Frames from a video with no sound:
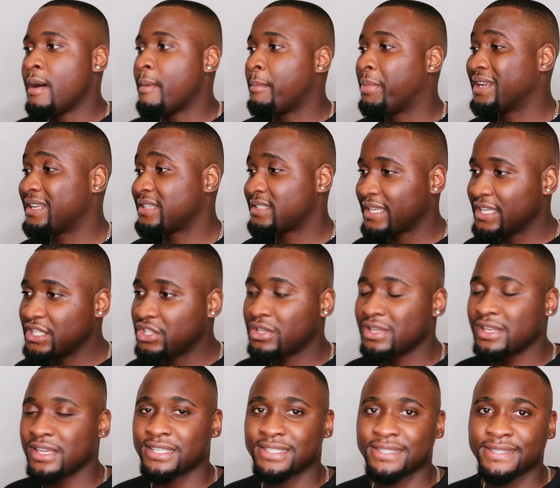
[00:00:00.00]
But
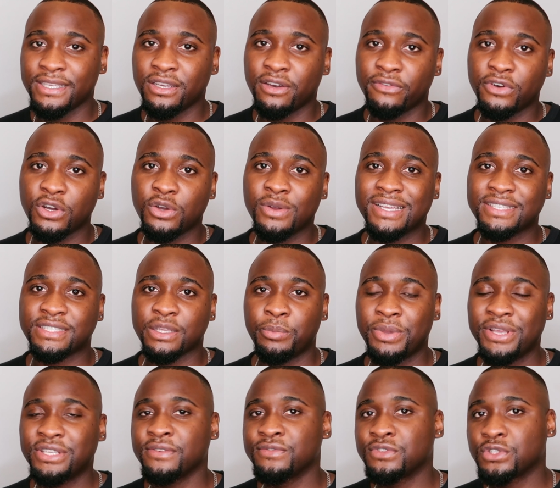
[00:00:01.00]
essentially, a C of O is a
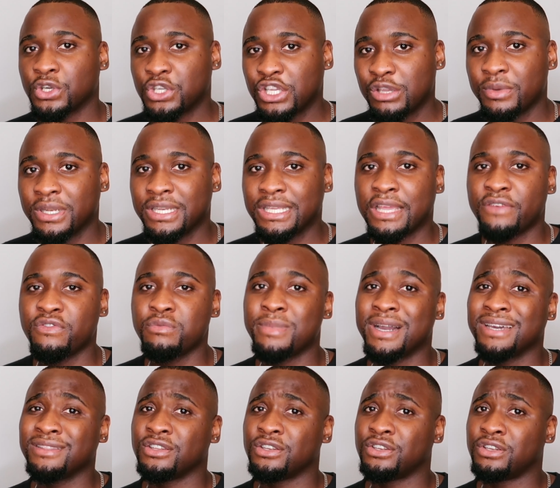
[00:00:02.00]
piece of document given
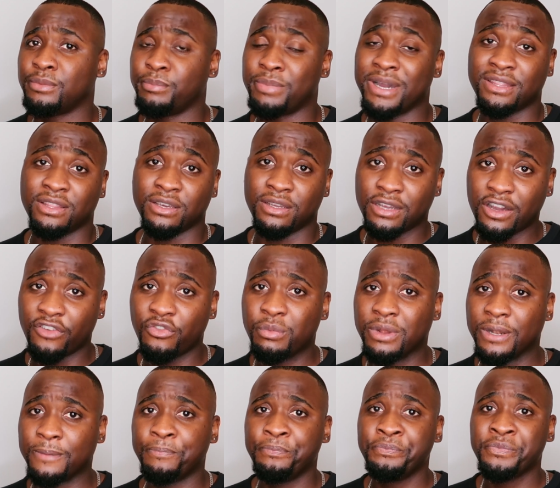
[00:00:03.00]
by the
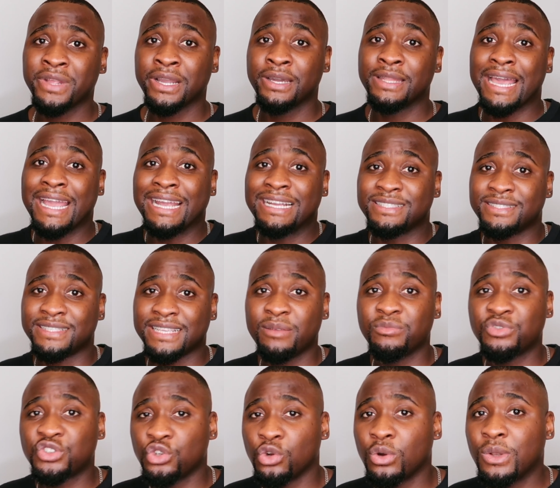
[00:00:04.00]
government that
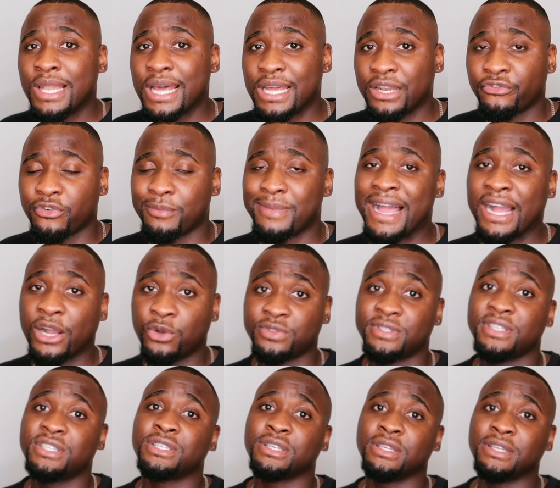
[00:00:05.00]
exempts your land from
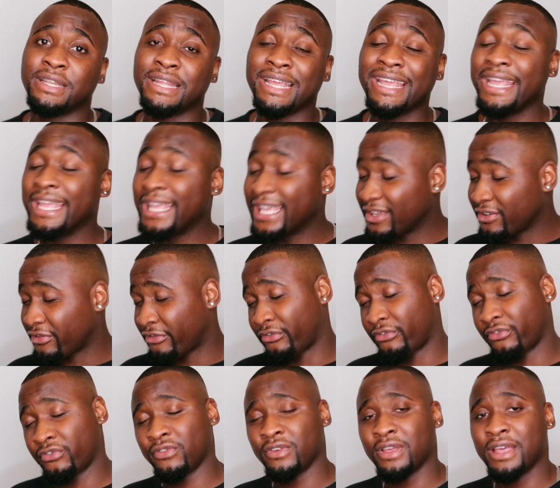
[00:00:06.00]
acquisition
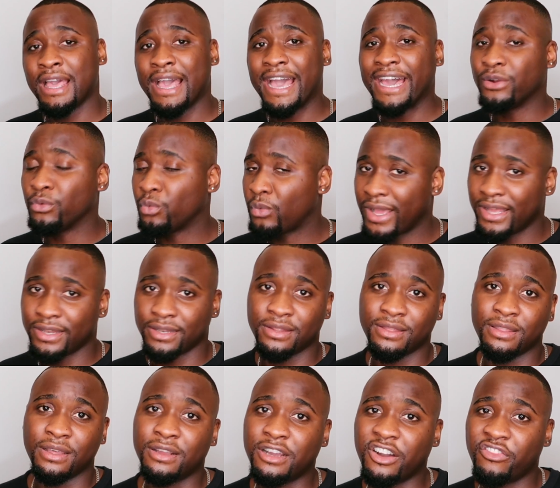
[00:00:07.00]
if and when
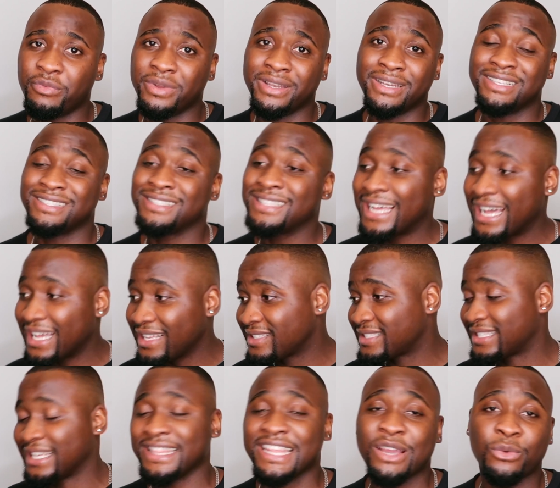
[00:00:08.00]
the government decides
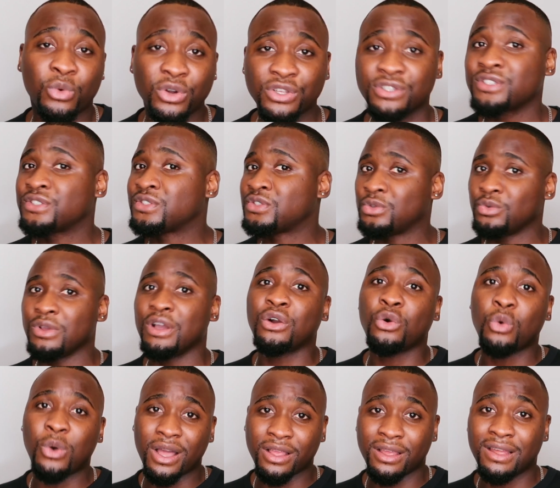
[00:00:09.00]
that they want to
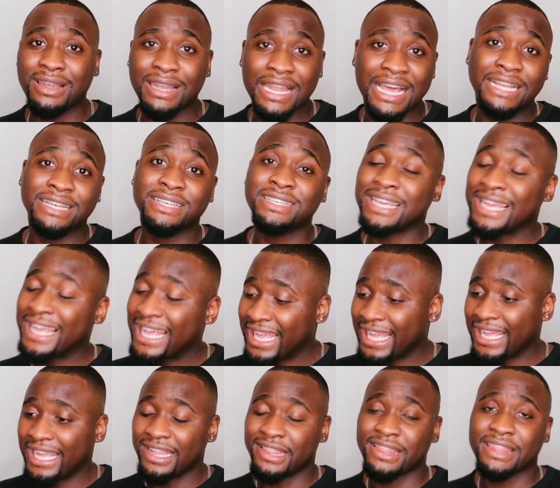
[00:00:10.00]
acquire land
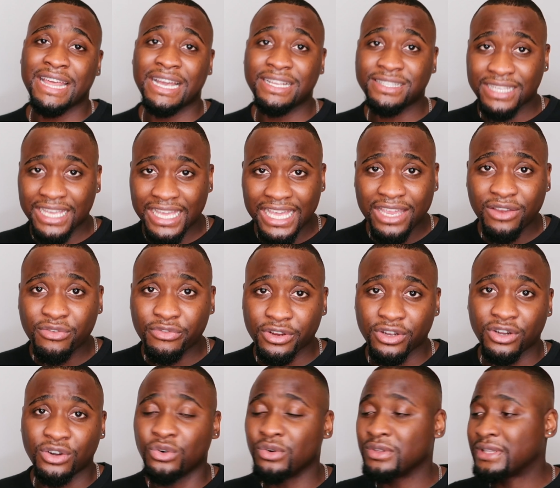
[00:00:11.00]
in that area
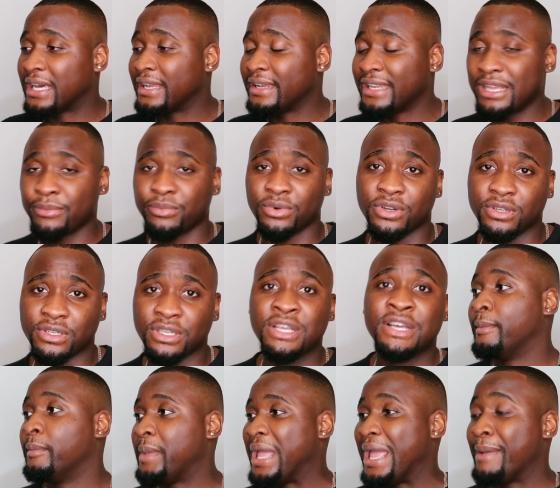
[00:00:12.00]
or that neighborhood.
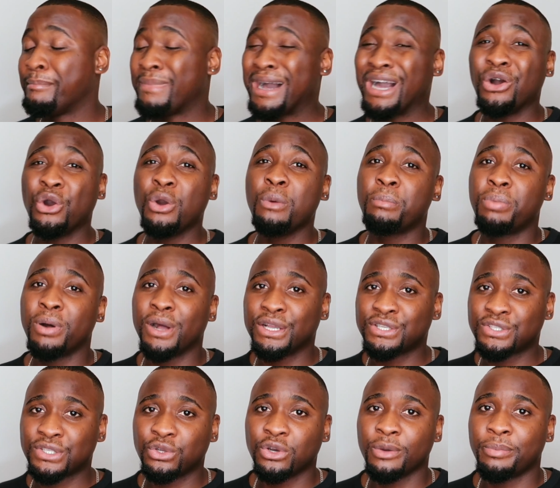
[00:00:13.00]
In my own
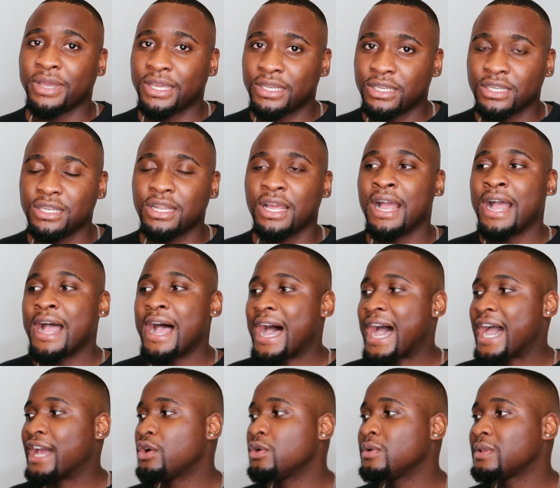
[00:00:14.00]
personal opinion,
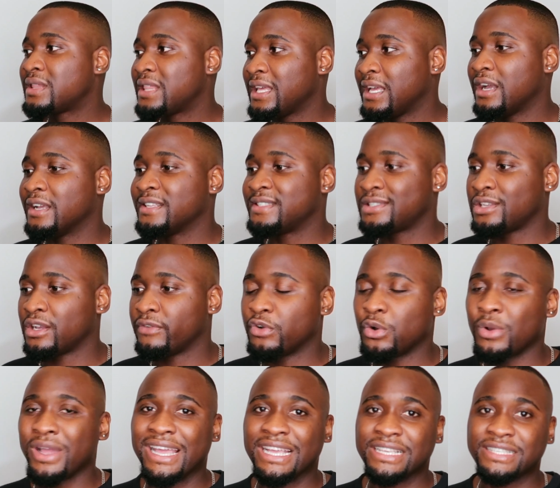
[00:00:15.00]
I don't think a C of
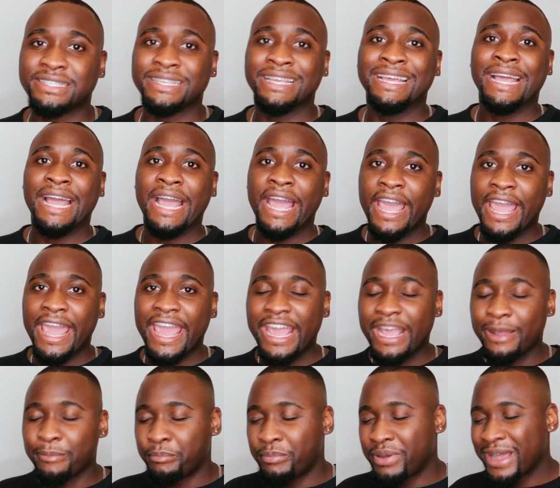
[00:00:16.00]
O is
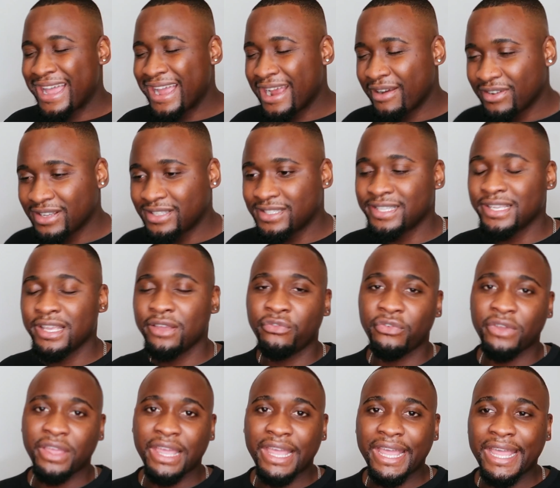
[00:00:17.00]

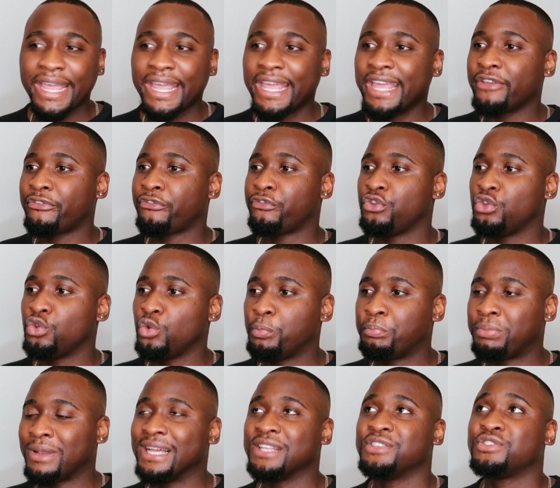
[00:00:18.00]
imperative if you
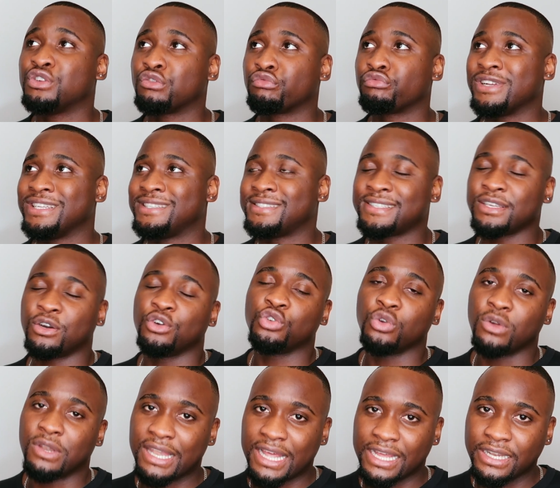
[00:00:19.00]
plan to resell
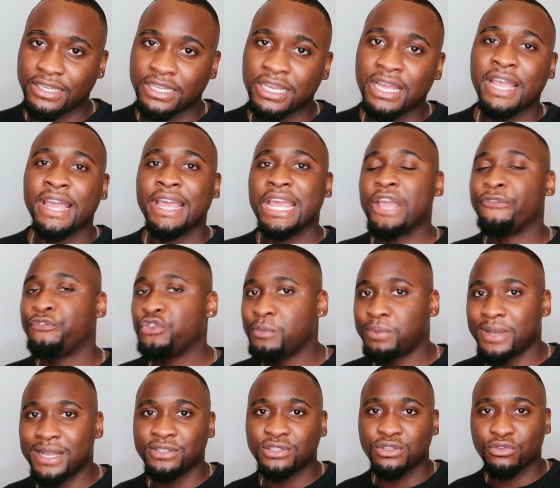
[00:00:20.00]
your land. If you
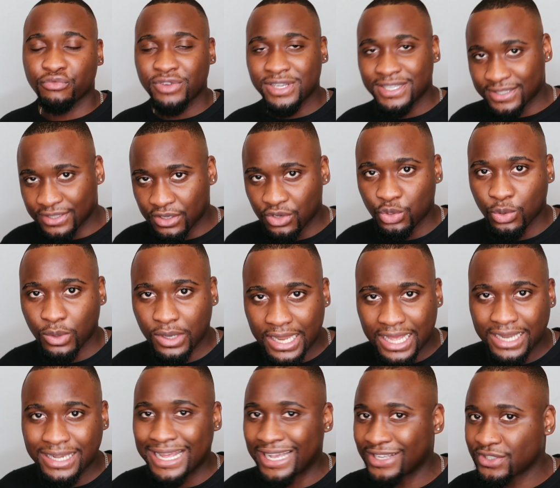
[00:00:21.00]
plan to resell your
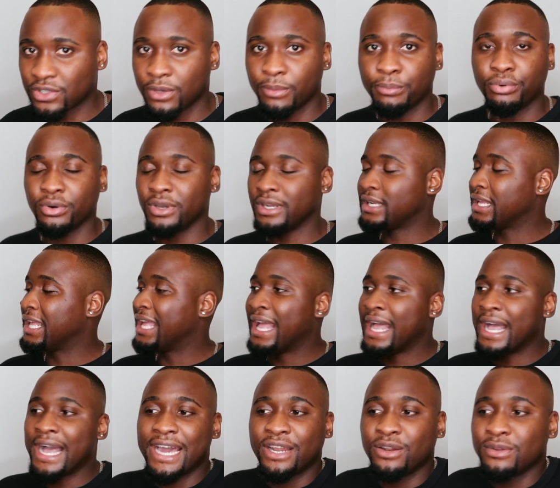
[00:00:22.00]
land at some point,
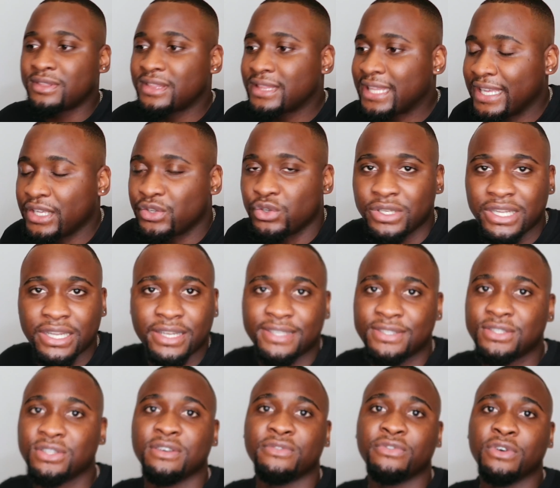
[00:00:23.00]
I don't think you need a
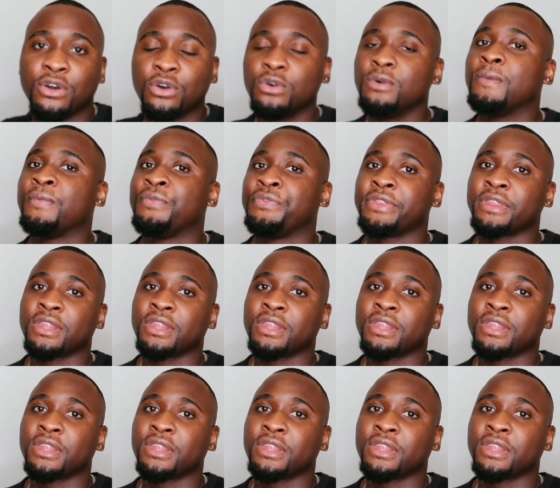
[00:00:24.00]
C of O.